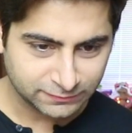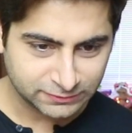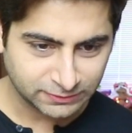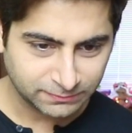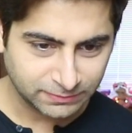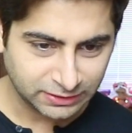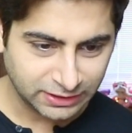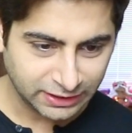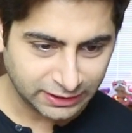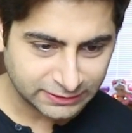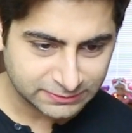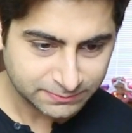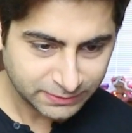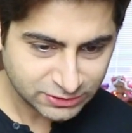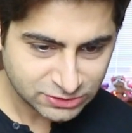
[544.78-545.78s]
if somebody
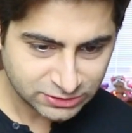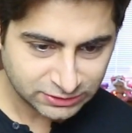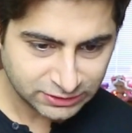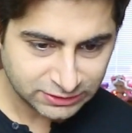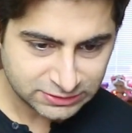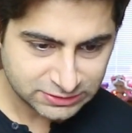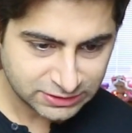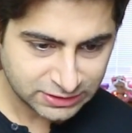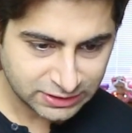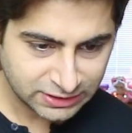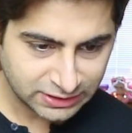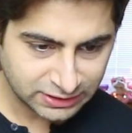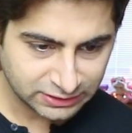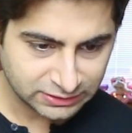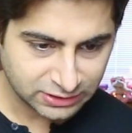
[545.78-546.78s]
has mentioned this
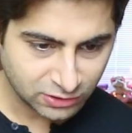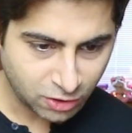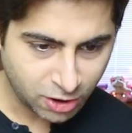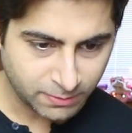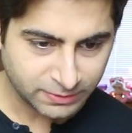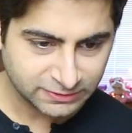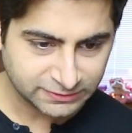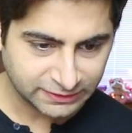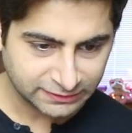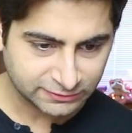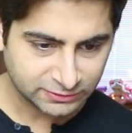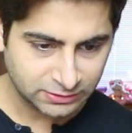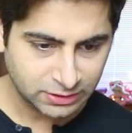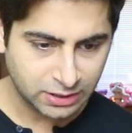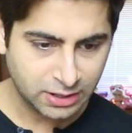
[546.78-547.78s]
in the comment
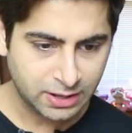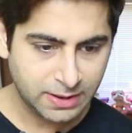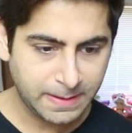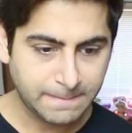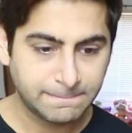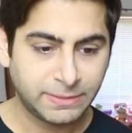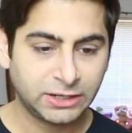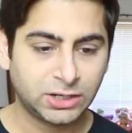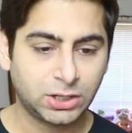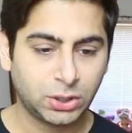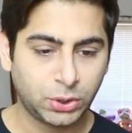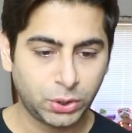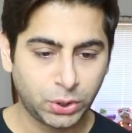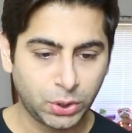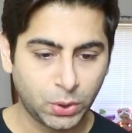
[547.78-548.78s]
section, but
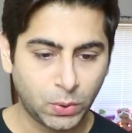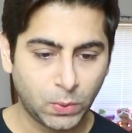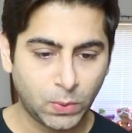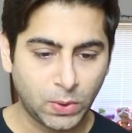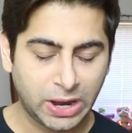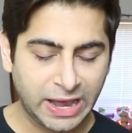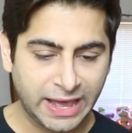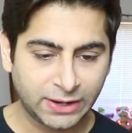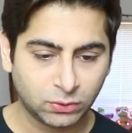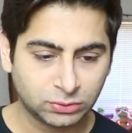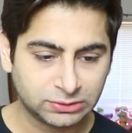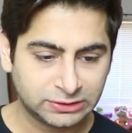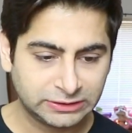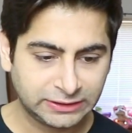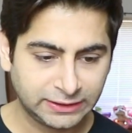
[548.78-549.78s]
no, I
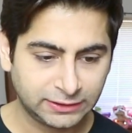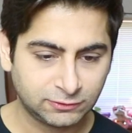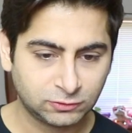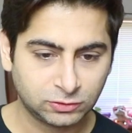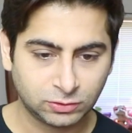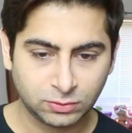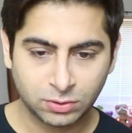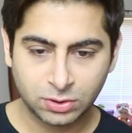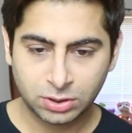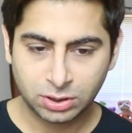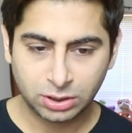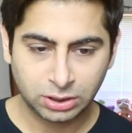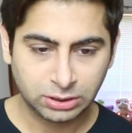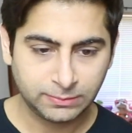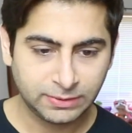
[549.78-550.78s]
don't think so.
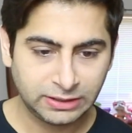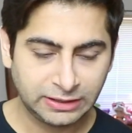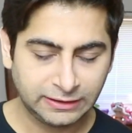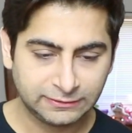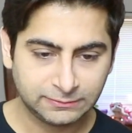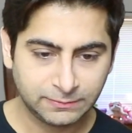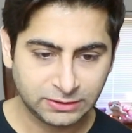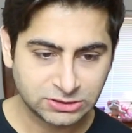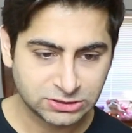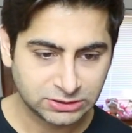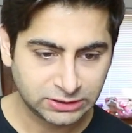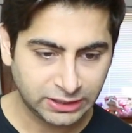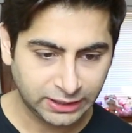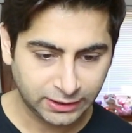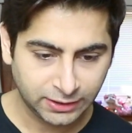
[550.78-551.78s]
Anybody has
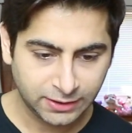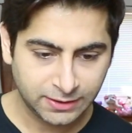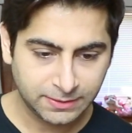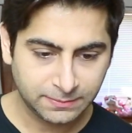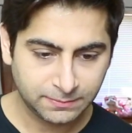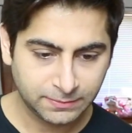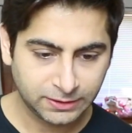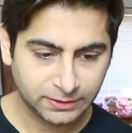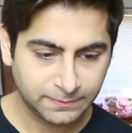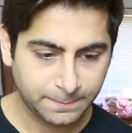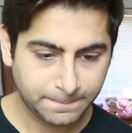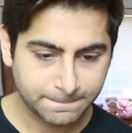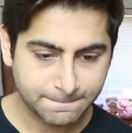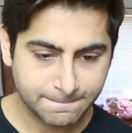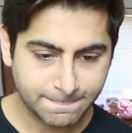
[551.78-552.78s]
mentioned that, but
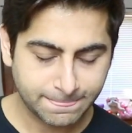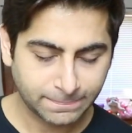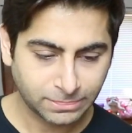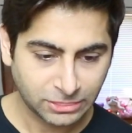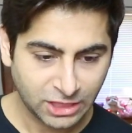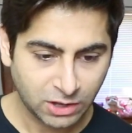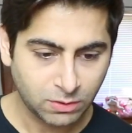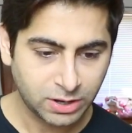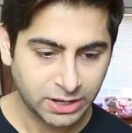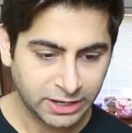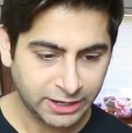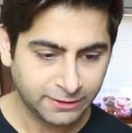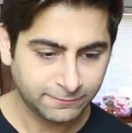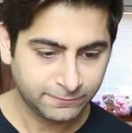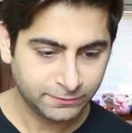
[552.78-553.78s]
now I
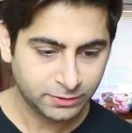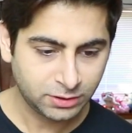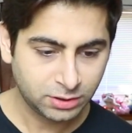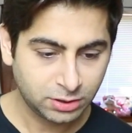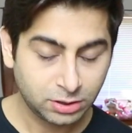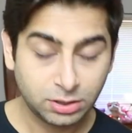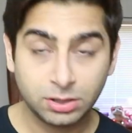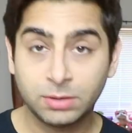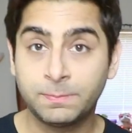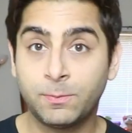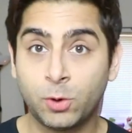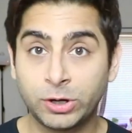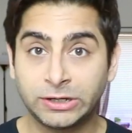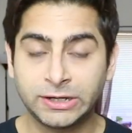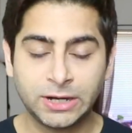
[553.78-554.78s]
have
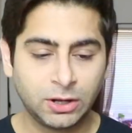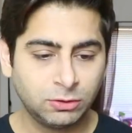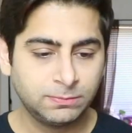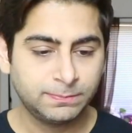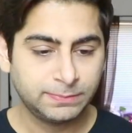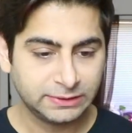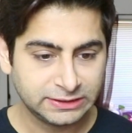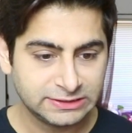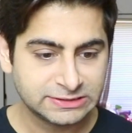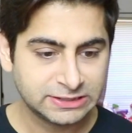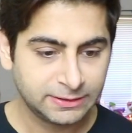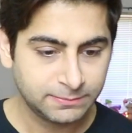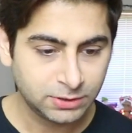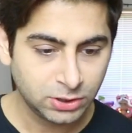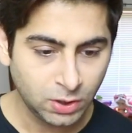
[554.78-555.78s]
pointed out, please
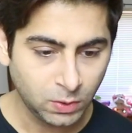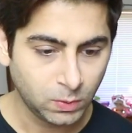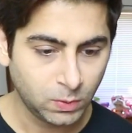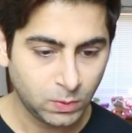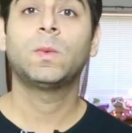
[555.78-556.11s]
let me know.